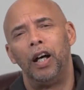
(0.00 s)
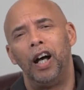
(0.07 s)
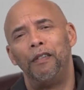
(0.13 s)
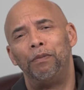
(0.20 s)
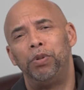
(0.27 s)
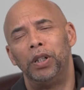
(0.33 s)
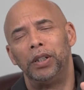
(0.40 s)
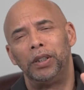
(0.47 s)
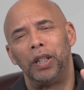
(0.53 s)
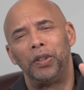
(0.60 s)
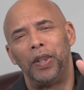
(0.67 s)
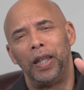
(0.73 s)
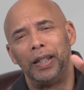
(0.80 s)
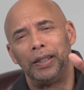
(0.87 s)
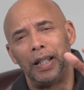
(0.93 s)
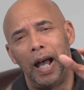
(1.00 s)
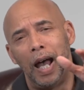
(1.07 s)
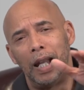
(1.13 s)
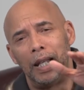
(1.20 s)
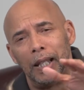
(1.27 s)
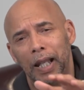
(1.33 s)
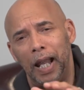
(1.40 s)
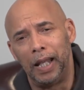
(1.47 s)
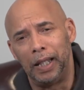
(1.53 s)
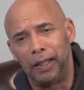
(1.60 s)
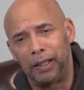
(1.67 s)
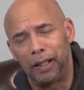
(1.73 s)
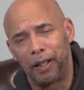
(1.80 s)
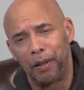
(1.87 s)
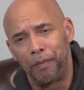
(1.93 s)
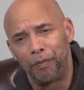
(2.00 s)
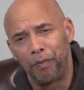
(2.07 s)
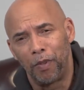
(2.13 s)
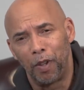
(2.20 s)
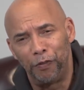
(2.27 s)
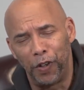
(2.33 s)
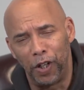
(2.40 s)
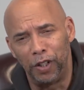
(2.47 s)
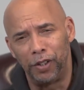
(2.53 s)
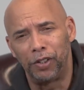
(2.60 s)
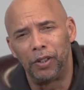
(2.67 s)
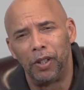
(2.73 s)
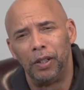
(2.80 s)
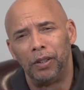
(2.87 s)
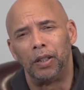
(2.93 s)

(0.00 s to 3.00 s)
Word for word: I put the things I like first,